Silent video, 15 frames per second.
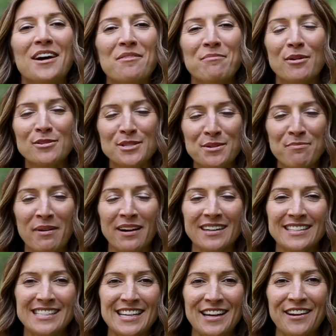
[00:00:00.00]
most
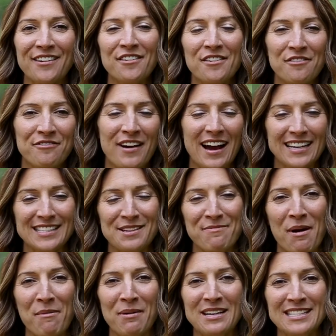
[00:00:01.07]
embarrassing facts
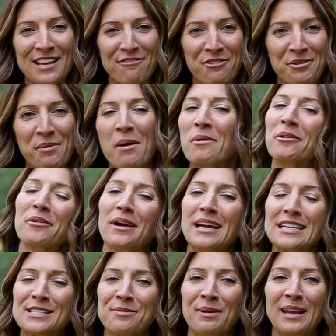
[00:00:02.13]
about myself, one of my
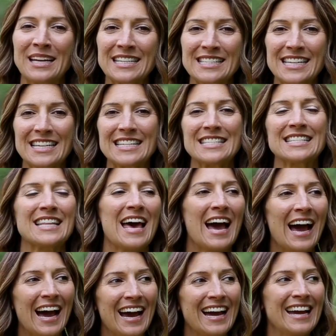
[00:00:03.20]
greatest weaknesses, that
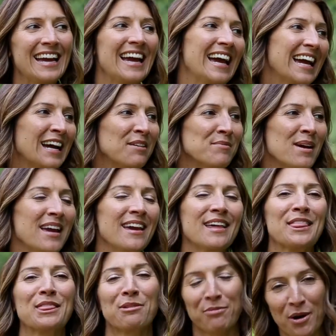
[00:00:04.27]
I am
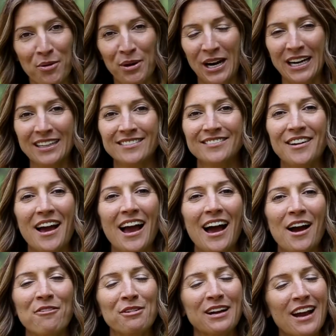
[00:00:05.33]
a thrower,
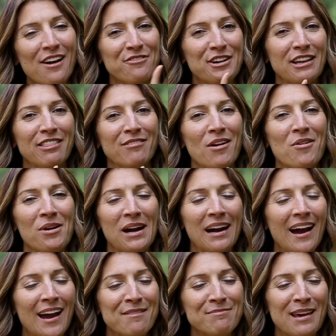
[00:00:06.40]
a recovering thrower.
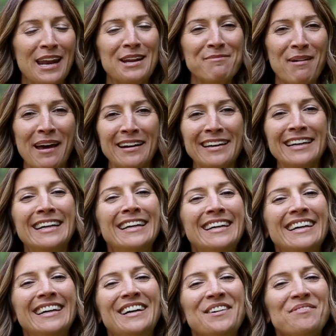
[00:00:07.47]
I'm getting better.
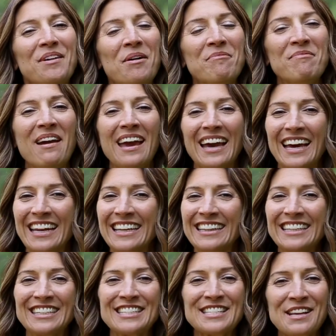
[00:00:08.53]
But man,
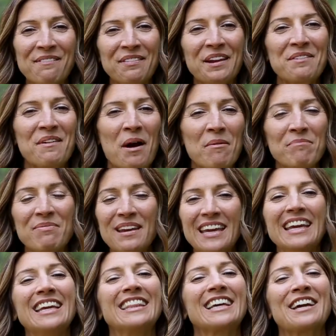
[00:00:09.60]
there's something about
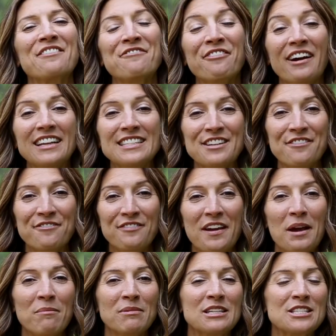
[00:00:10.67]
being in the confines of
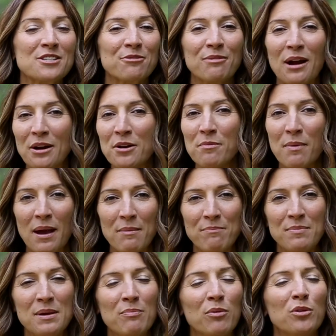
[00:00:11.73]
family, surrounded by
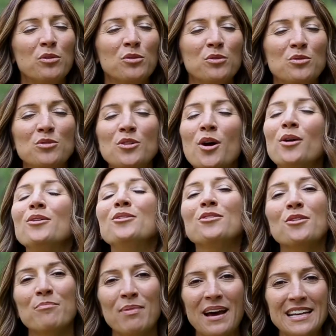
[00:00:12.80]
people who know you
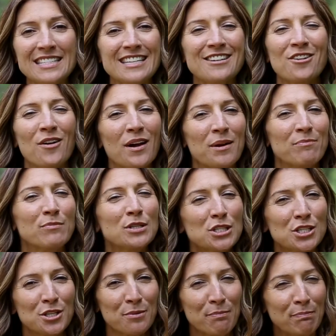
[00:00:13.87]
the best and know how to
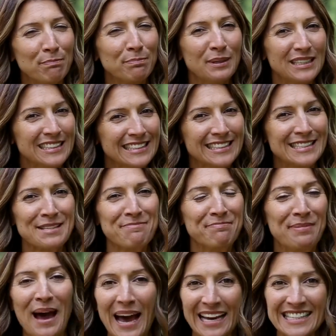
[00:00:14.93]
push your buttons the
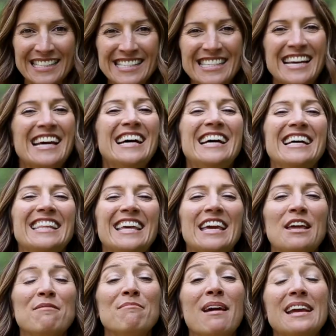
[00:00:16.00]
best. They
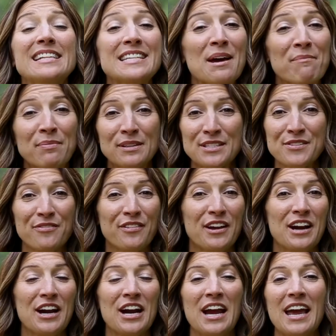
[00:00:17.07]
can make tempers
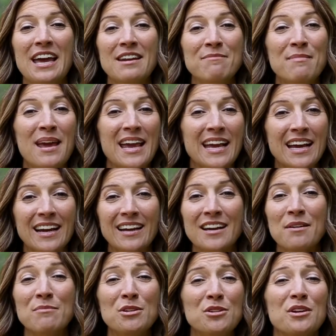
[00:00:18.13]
flare and make
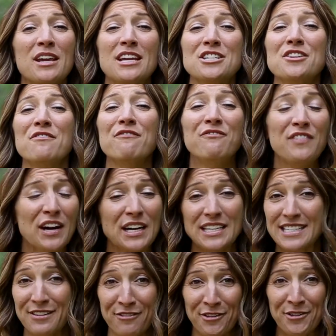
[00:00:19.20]
communication very
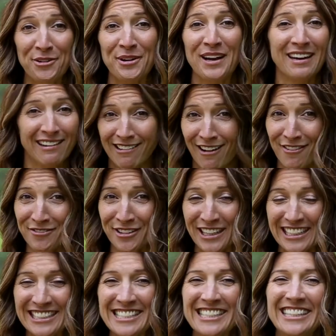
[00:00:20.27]
difficult in a
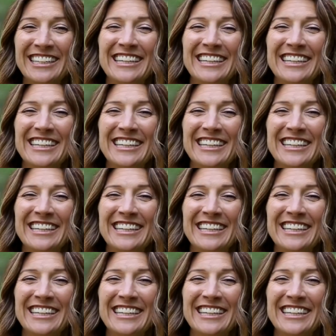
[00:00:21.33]
conflict.